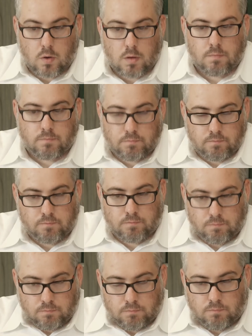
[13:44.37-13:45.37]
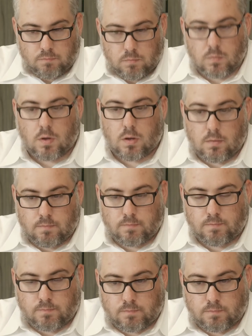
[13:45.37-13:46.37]
okay. an eye on that port. So I'm
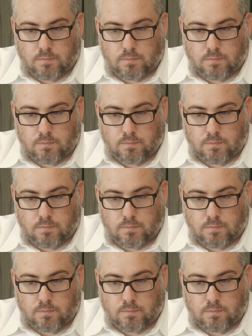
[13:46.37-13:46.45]
not as